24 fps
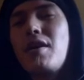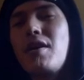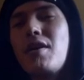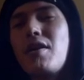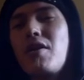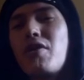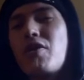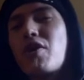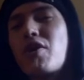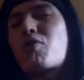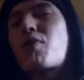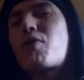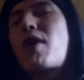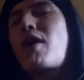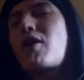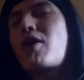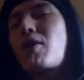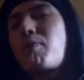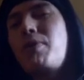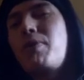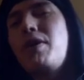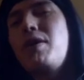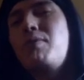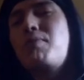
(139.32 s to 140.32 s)
the crowd
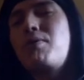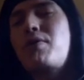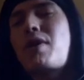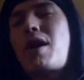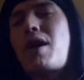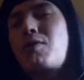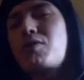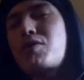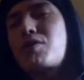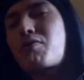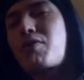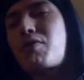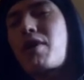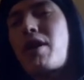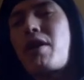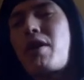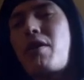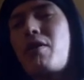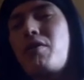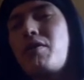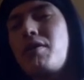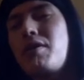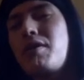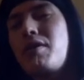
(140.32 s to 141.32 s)
of people I was
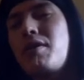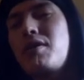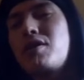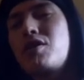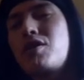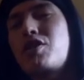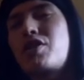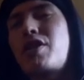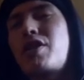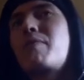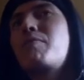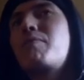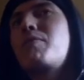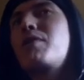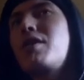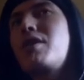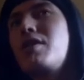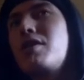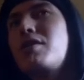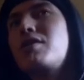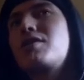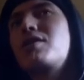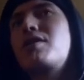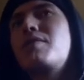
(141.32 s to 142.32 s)
around shaped
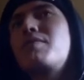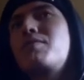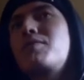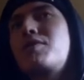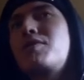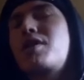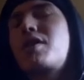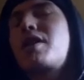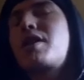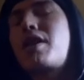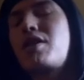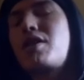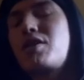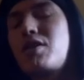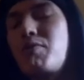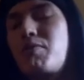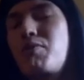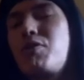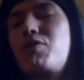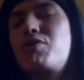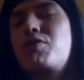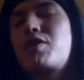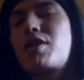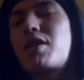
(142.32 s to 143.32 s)
me to get into
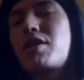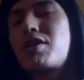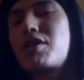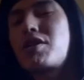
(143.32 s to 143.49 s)
music and